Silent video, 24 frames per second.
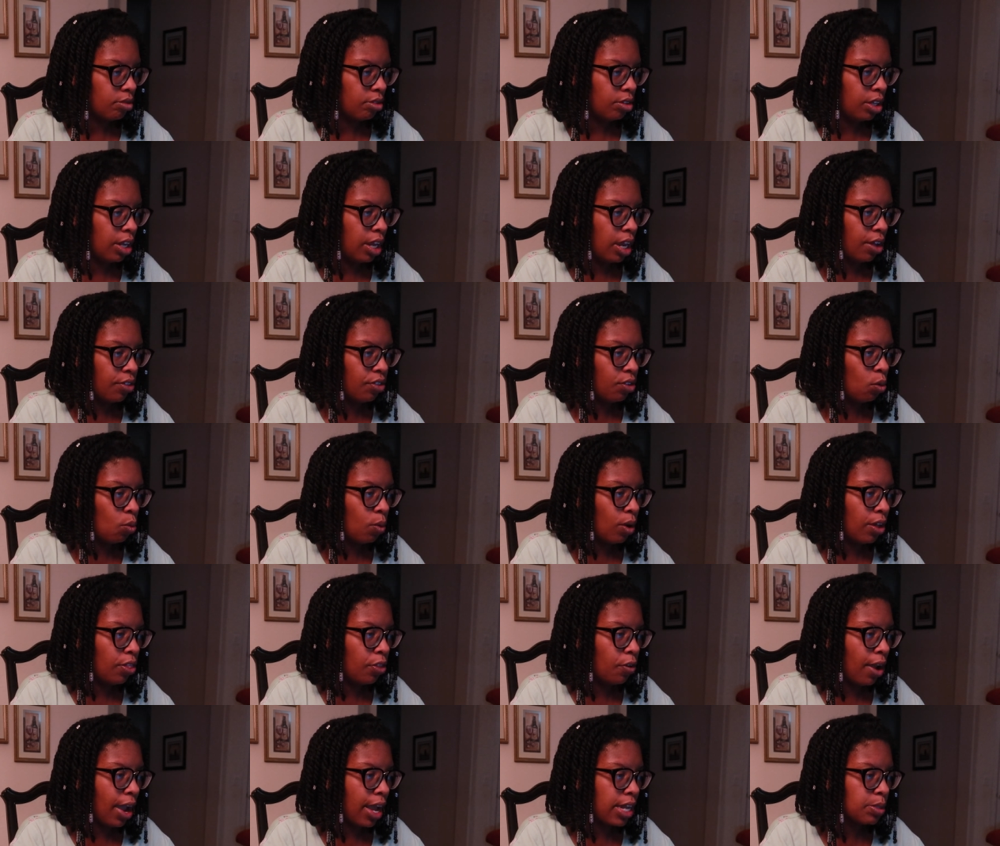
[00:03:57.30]
yeah the
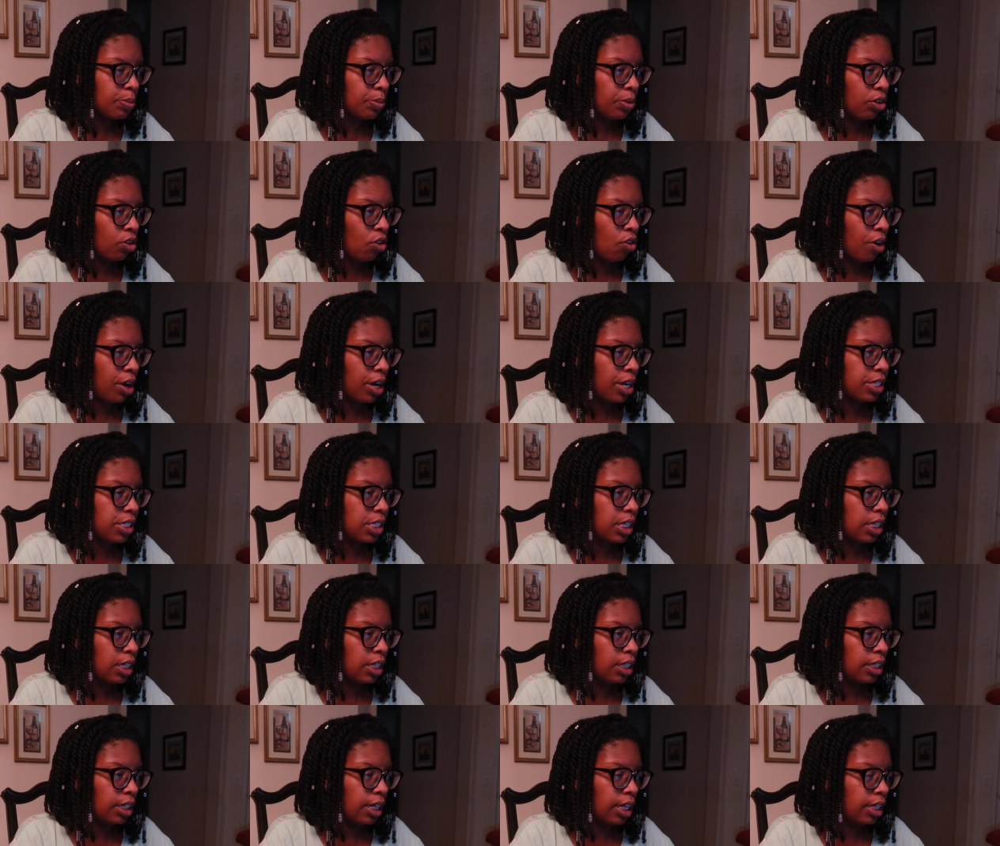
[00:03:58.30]
weather has been
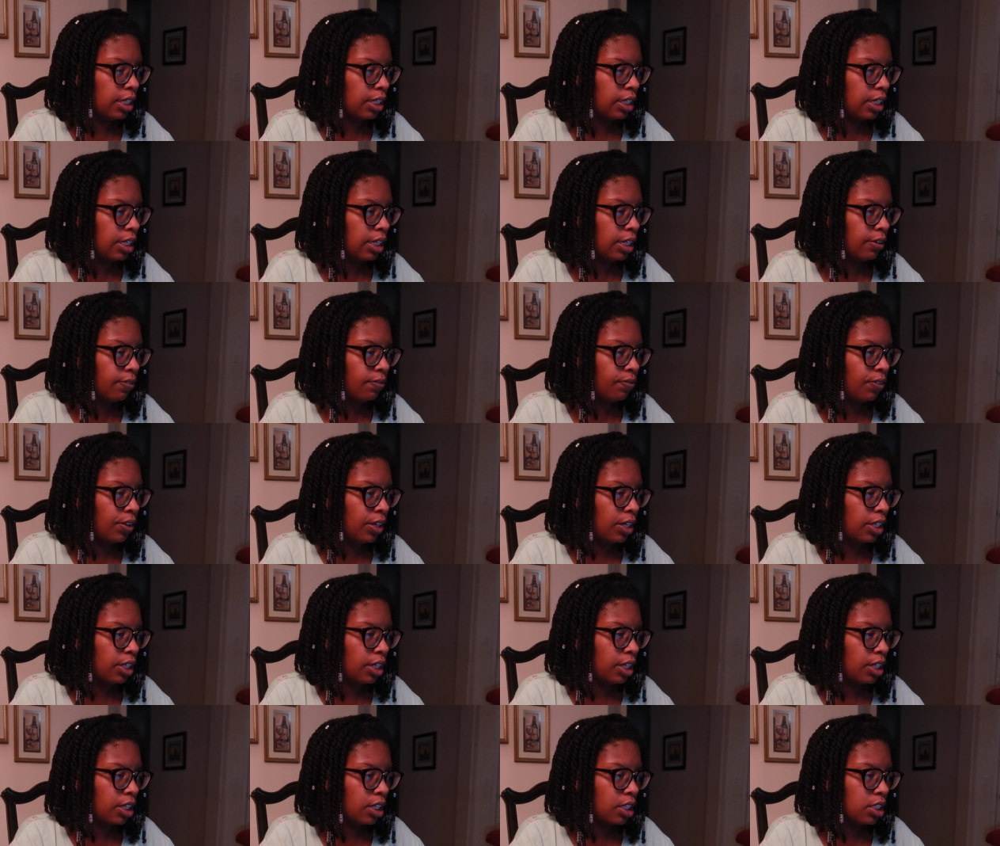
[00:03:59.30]
crazy lately in
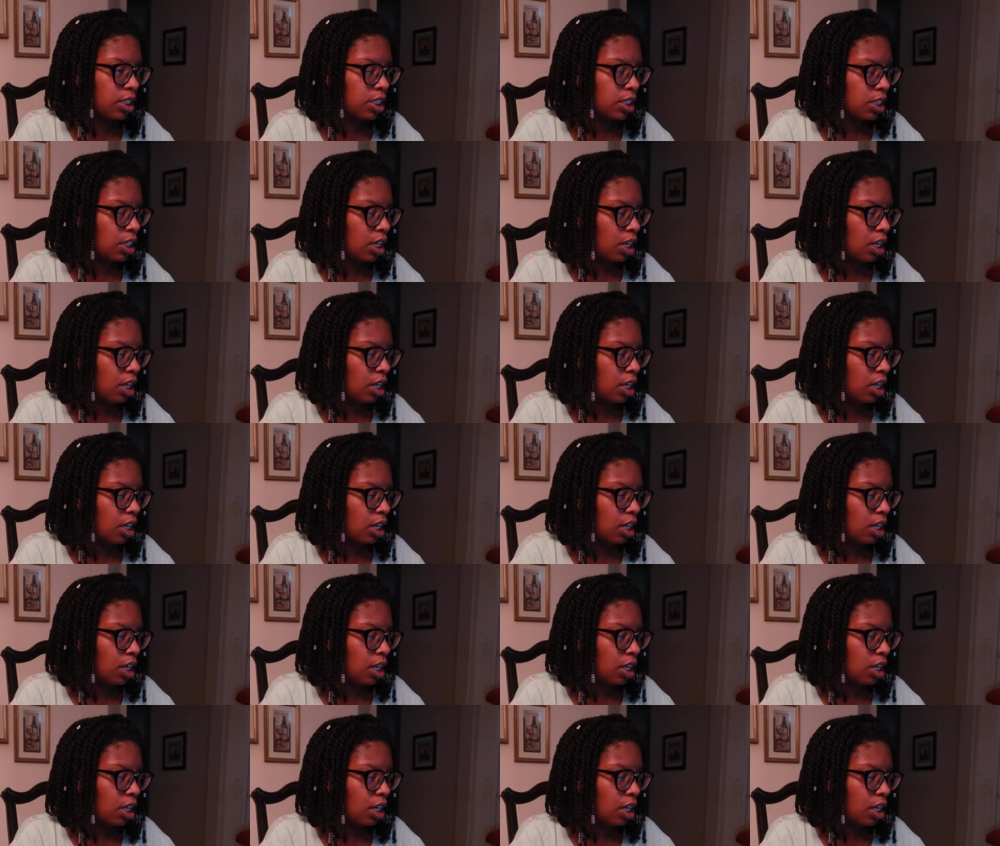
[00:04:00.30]
phoenix